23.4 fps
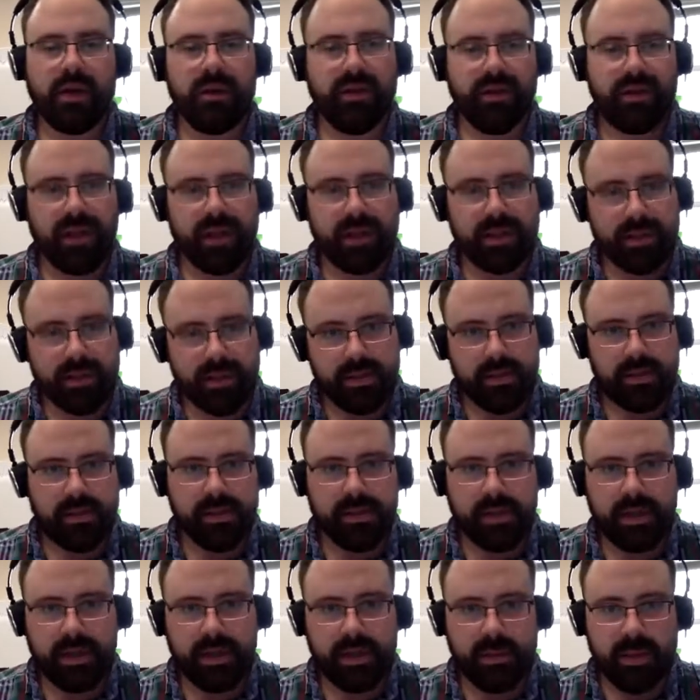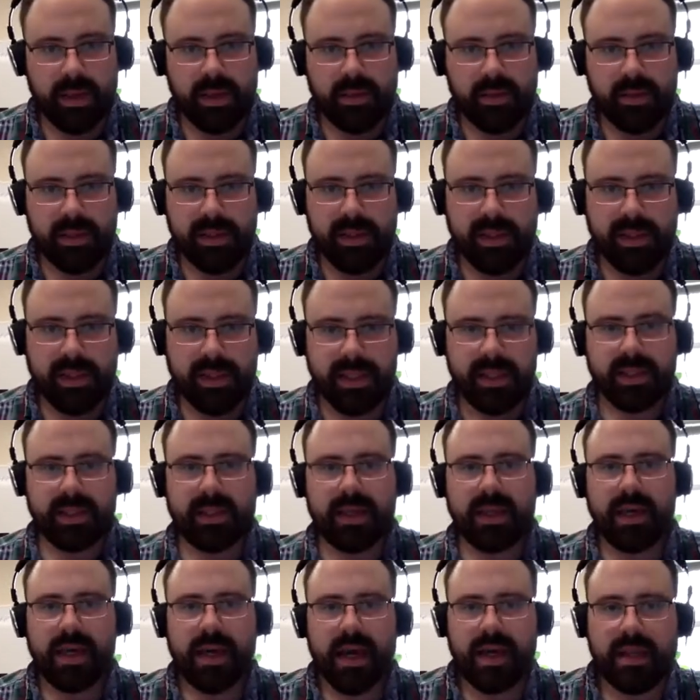That's Sunday, May 26th.
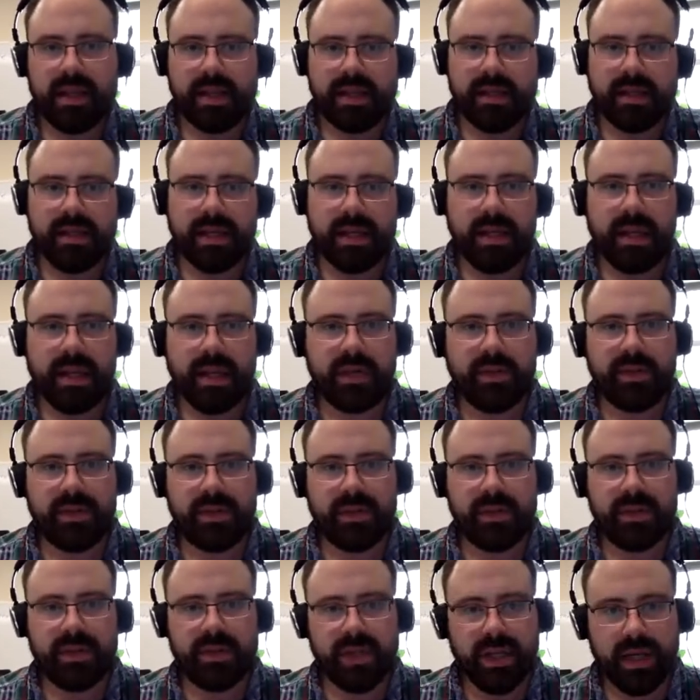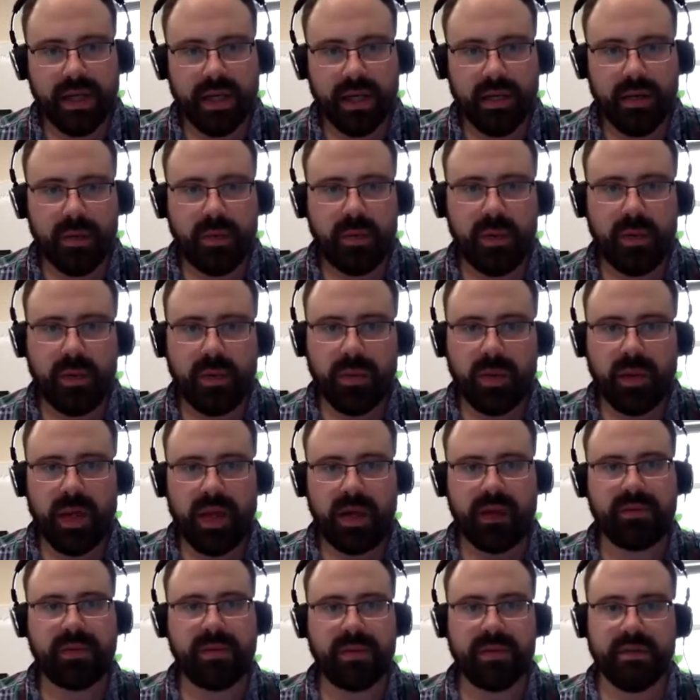And then Sunday, June 2nd, we will
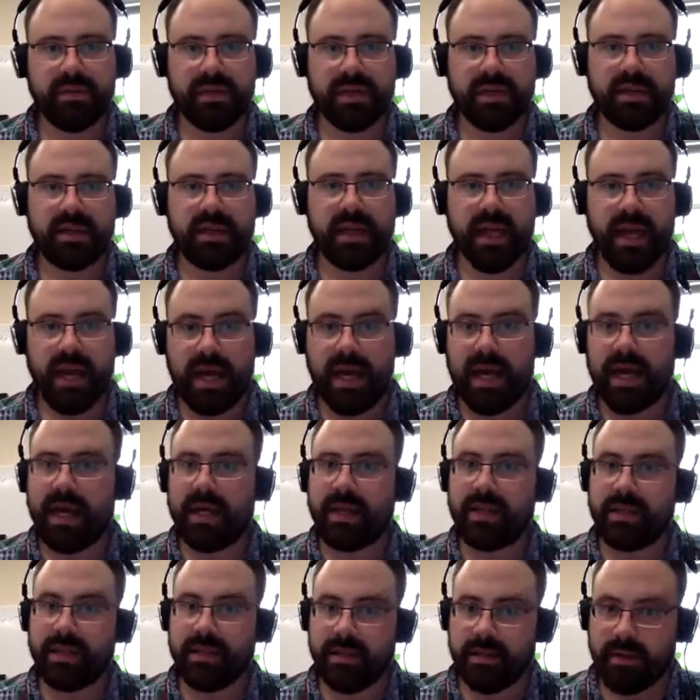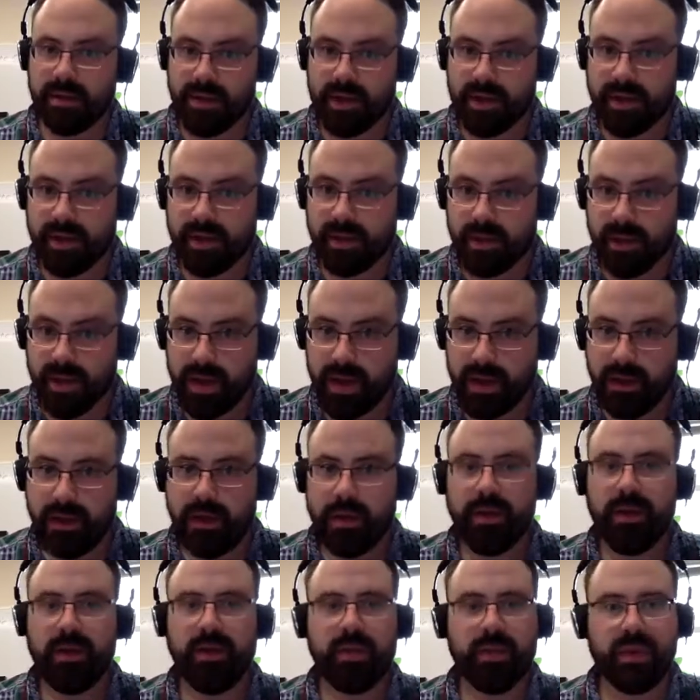have services at 8 and 10:30 as well
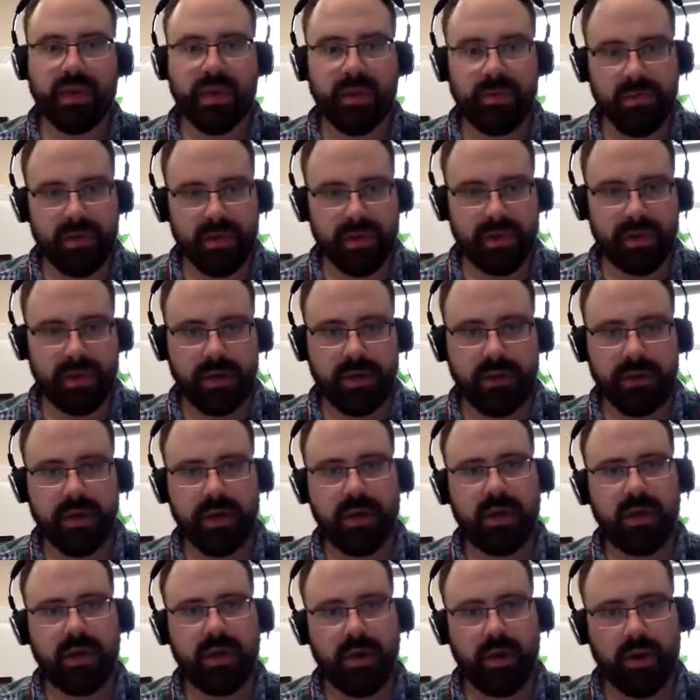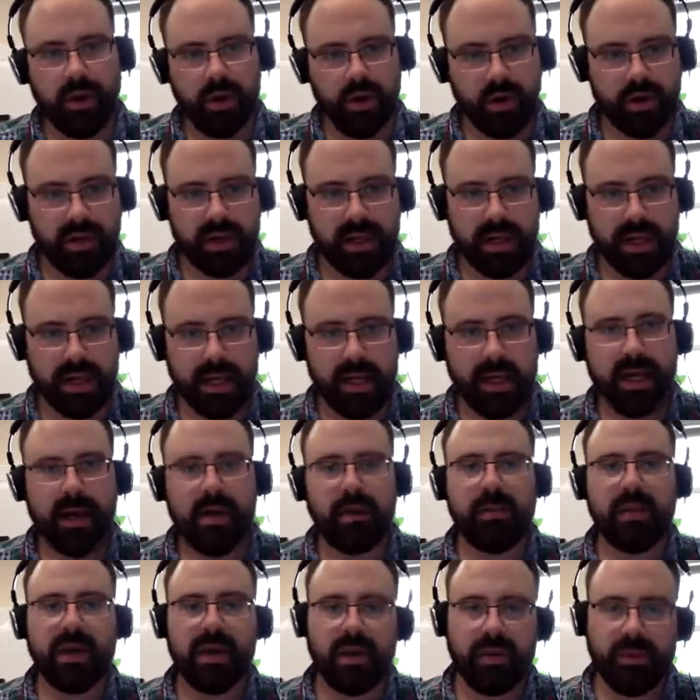with the bishop all day,
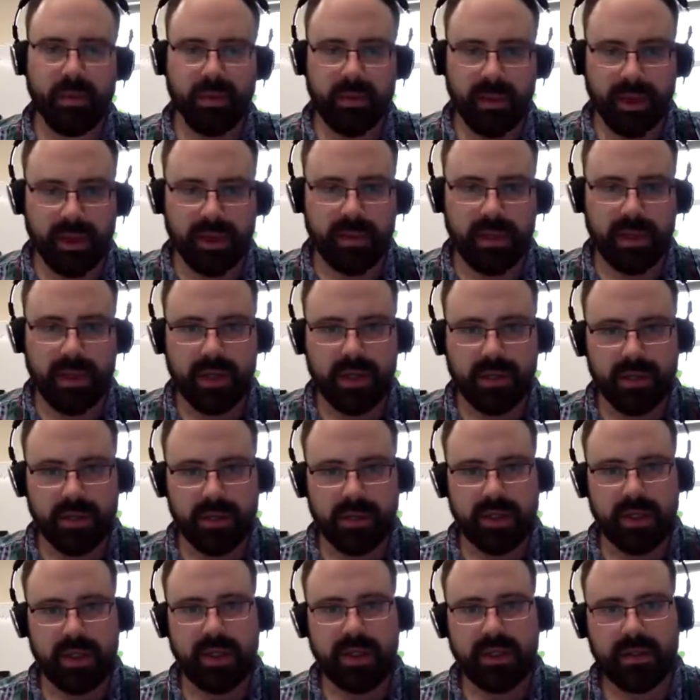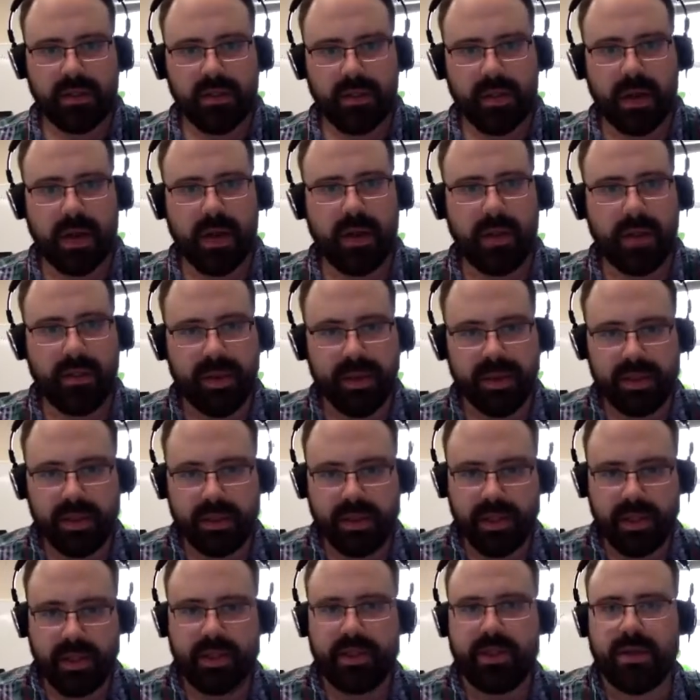but he will be doing a little Sunday school hour
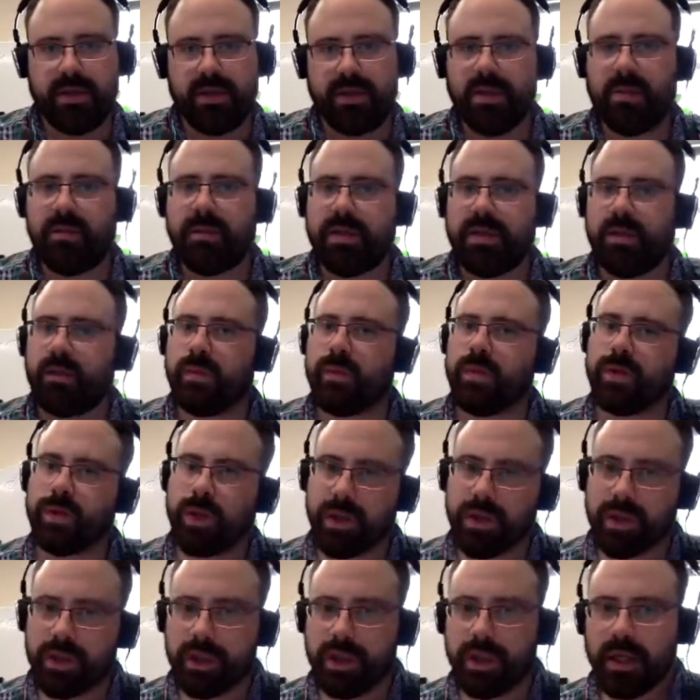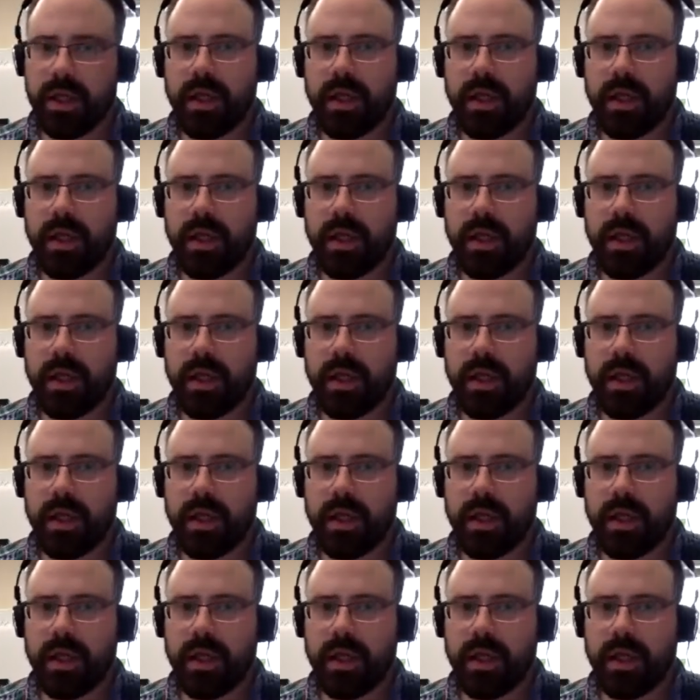presentation on the Episcopal Church.